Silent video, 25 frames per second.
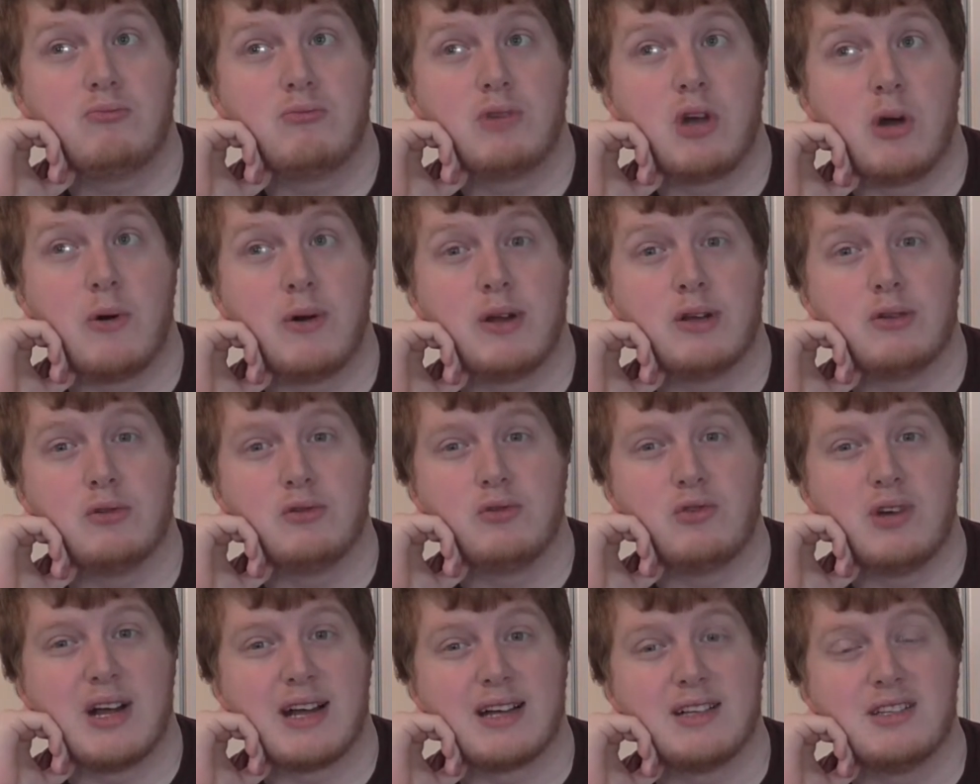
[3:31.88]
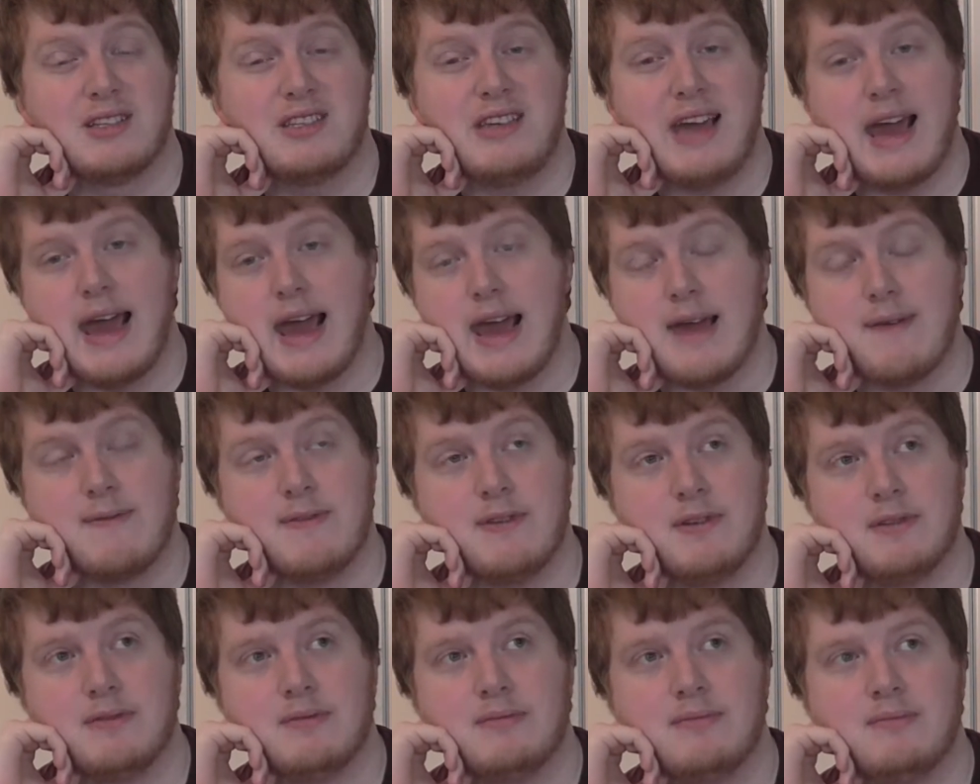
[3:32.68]
going to a dragon's cave,
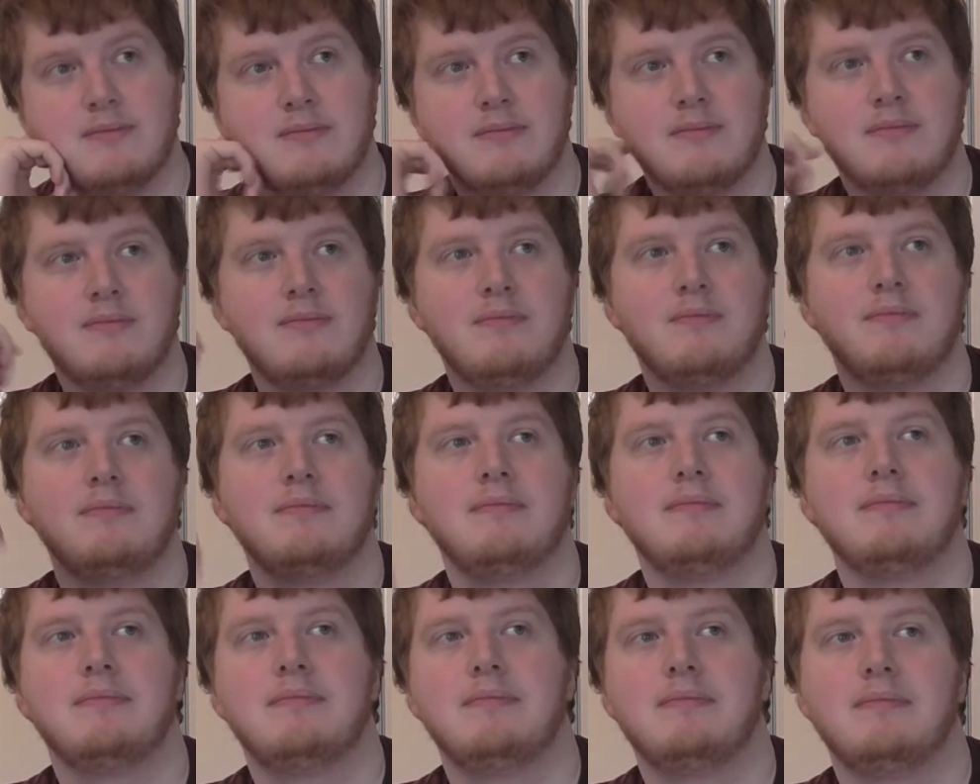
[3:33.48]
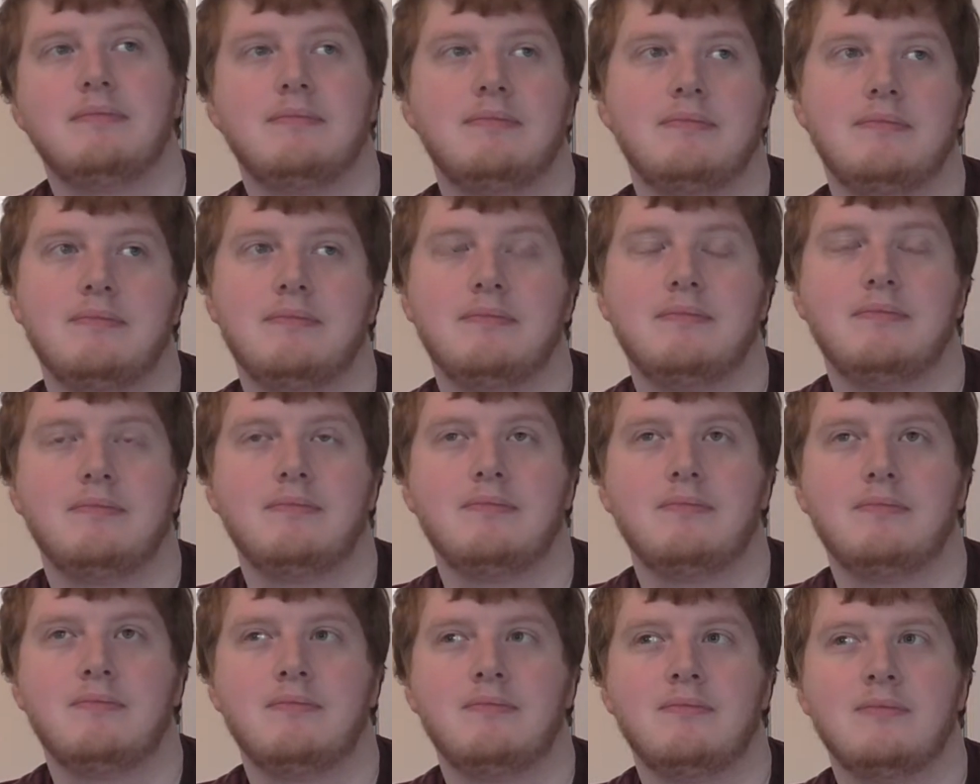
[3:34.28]
and
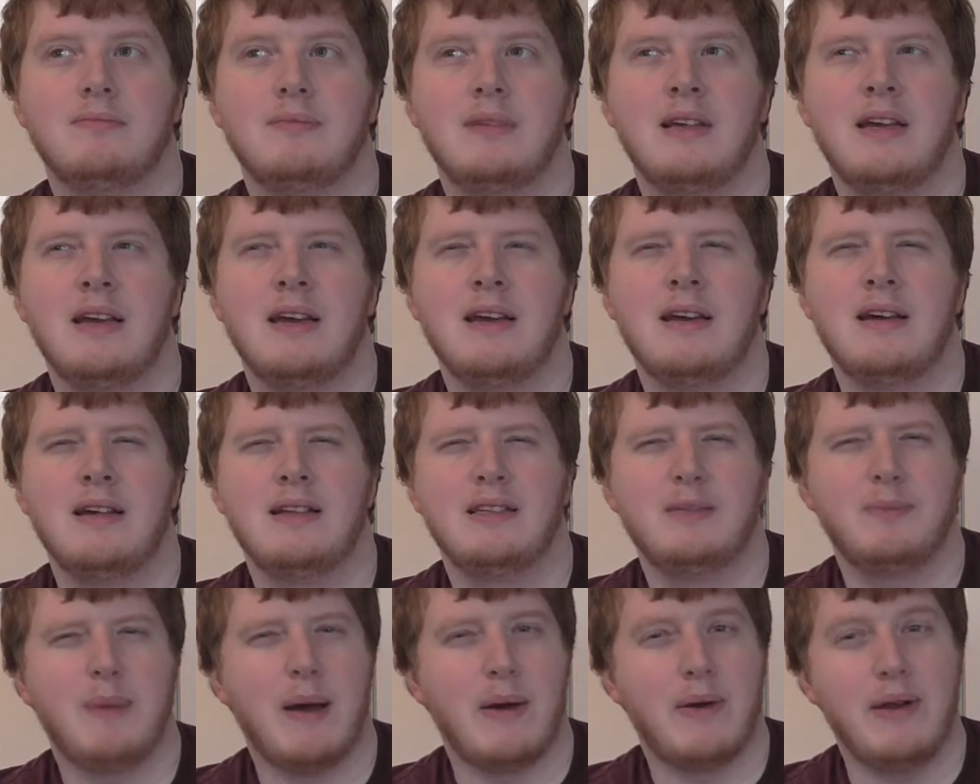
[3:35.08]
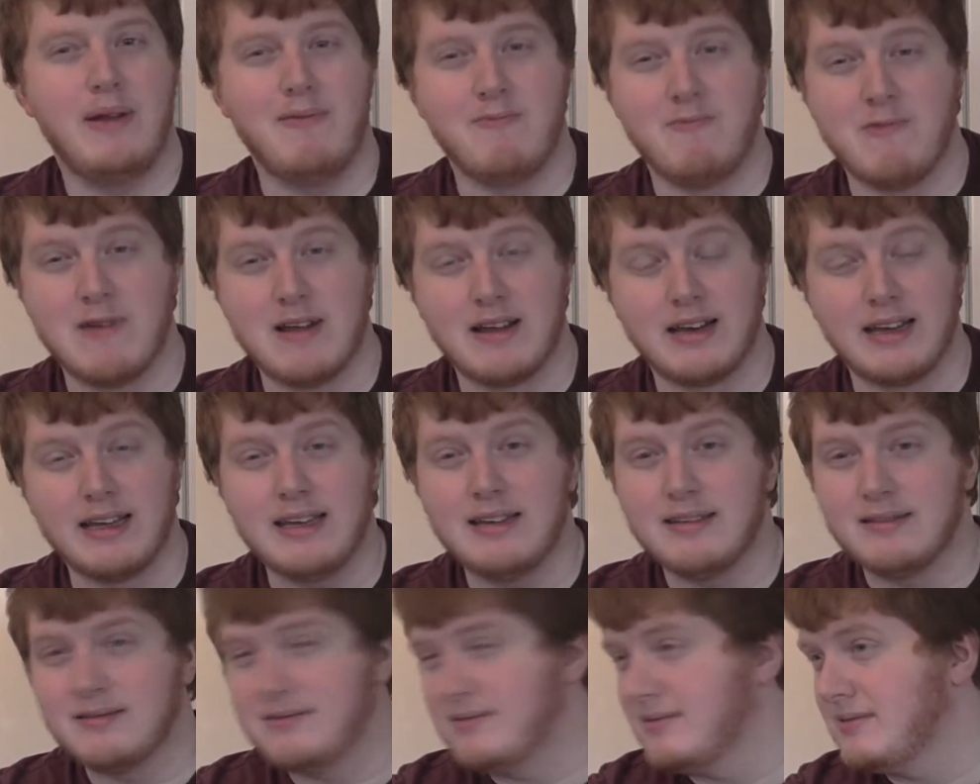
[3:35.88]
that's about it,
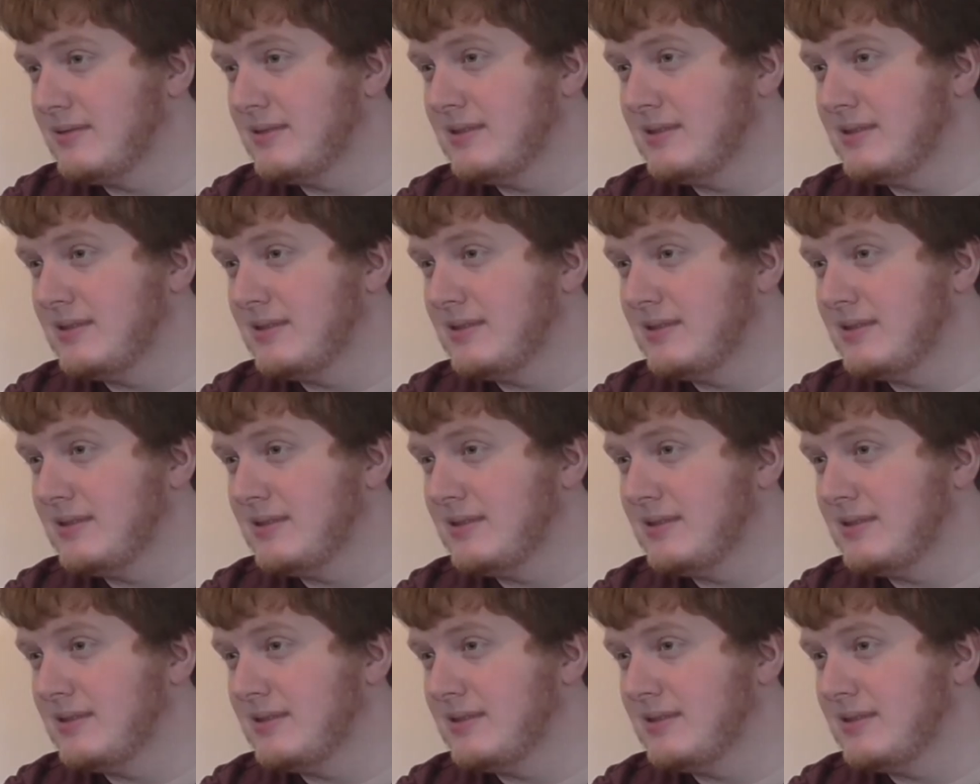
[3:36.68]
really.